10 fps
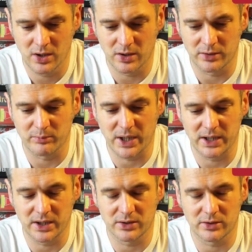on
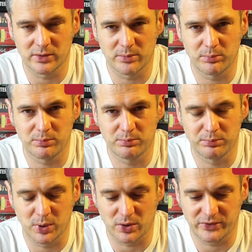Monday on our
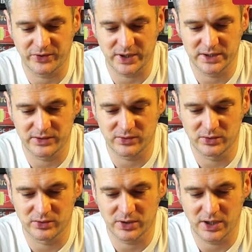blog site so
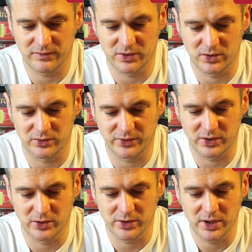you can have a closer
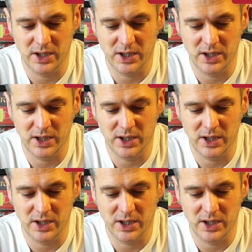look.